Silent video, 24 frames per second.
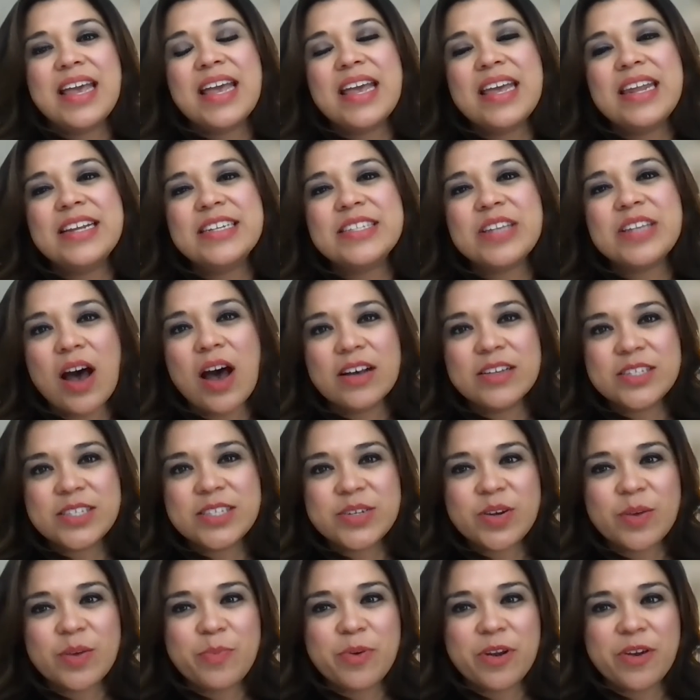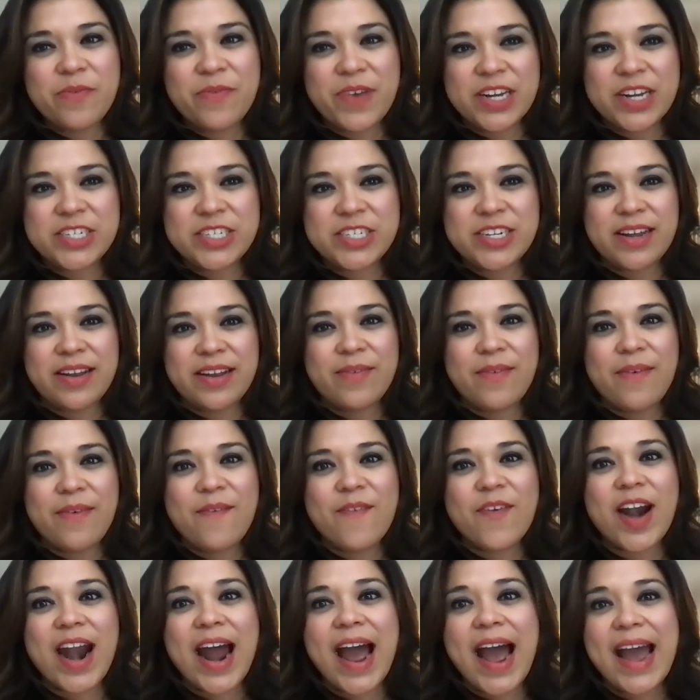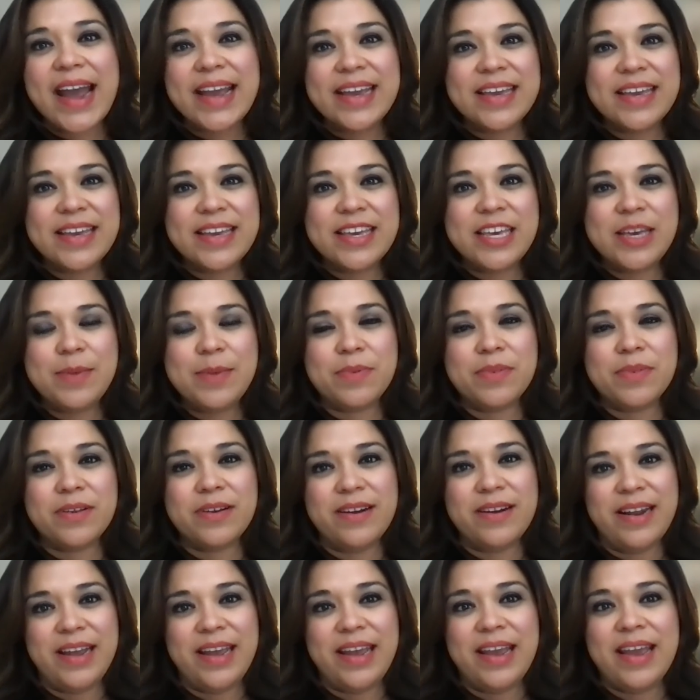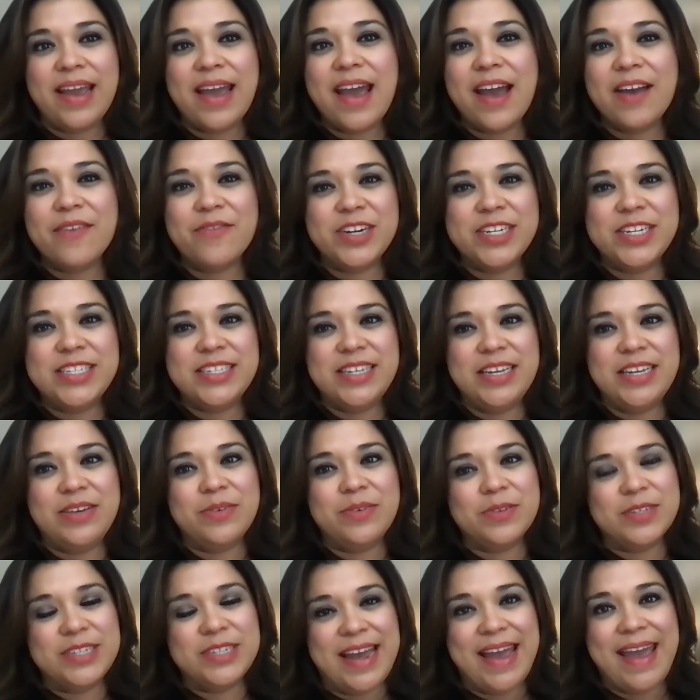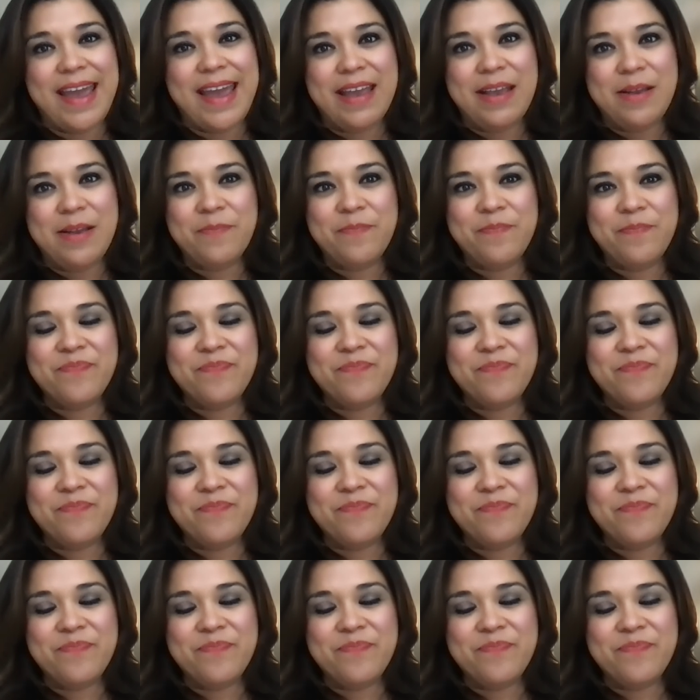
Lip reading: It is also a profession where I can keep learning every single day.